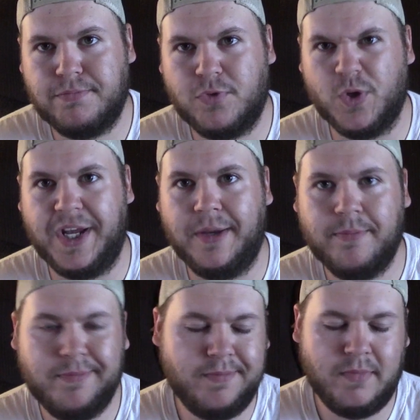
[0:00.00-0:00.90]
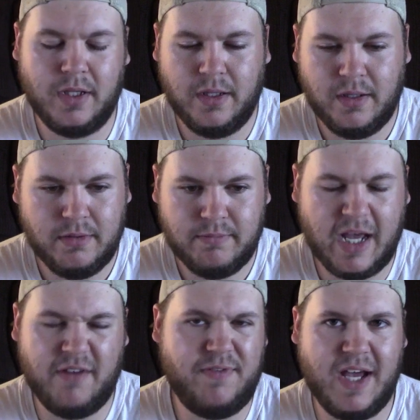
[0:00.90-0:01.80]
3.
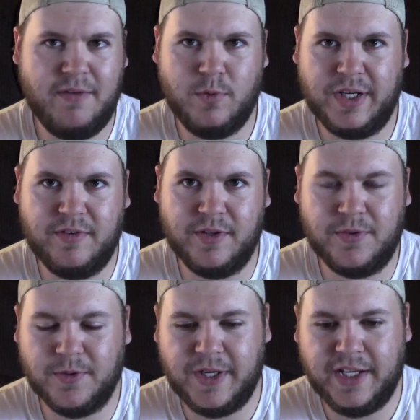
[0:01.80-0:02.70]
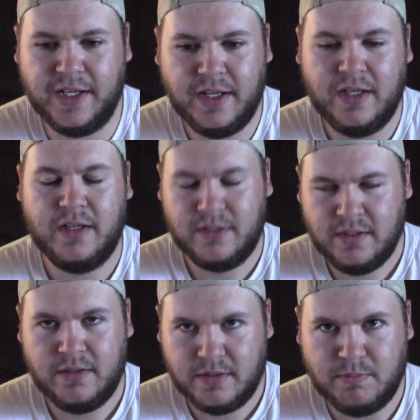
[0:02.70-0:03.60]
Out of 5, we'll give it a 3.
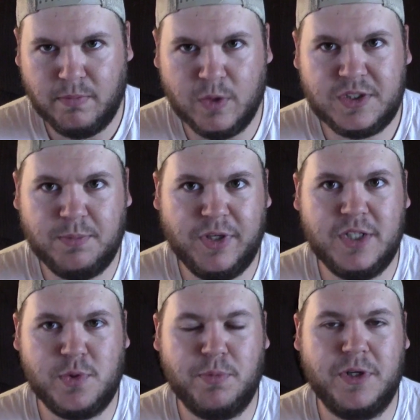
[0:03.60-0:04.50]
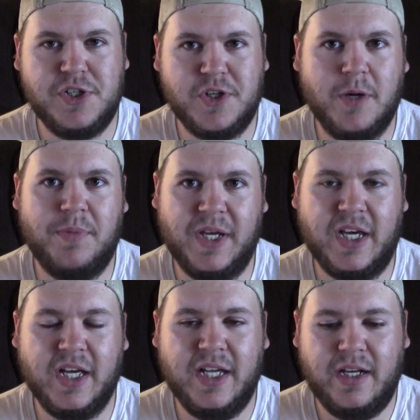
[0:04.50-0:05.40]
Most of the blades were pretty sharp. They
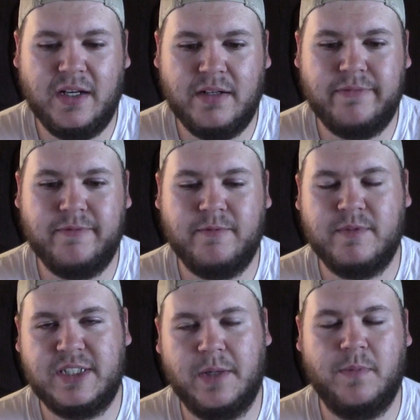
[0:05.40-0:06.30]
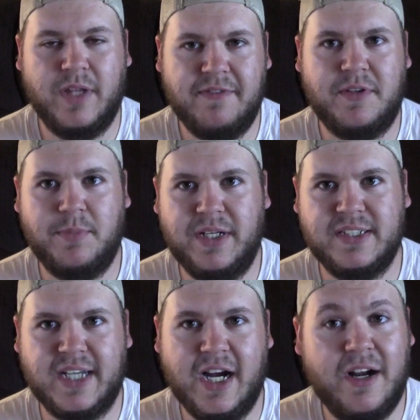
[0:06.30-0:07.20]
cut. Some left to be
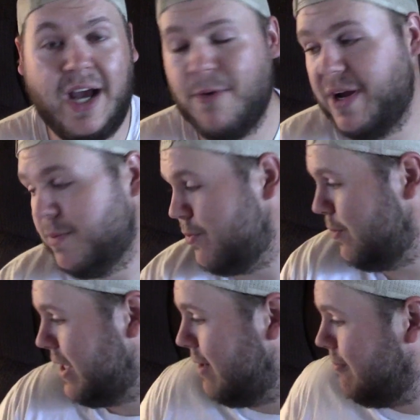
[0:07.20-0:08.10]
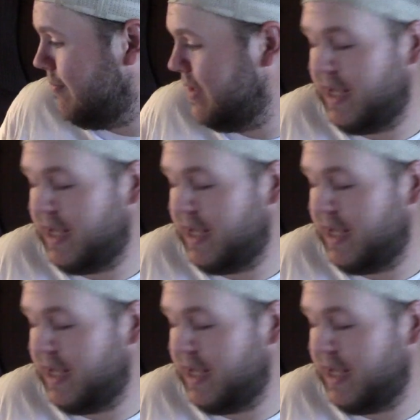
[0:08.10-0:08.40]
desired. I ran them through that